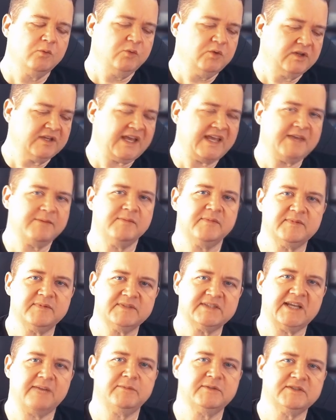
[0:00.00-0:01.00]
will get your
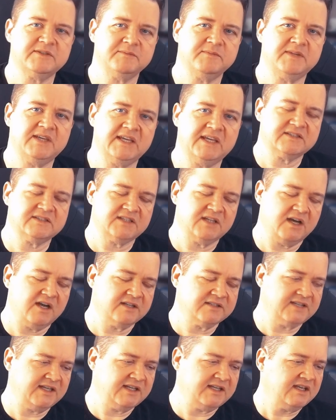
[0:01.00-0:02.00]
metabolism
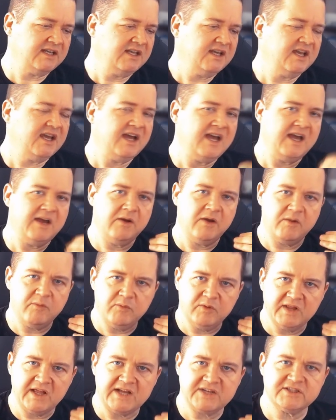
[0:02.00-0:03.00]
started uh, and
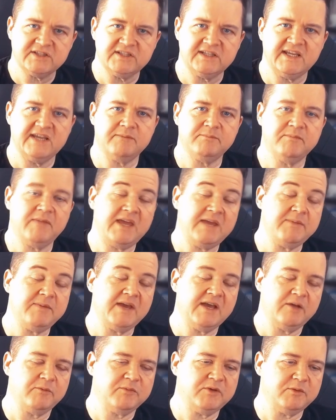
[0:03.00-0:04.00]
will actually maybe
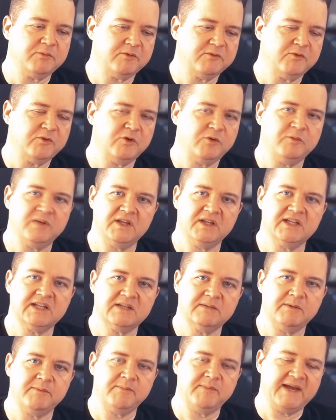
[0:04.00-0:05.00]
help you perform a
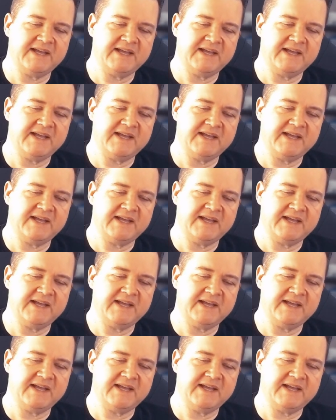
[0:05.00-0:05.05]
little bit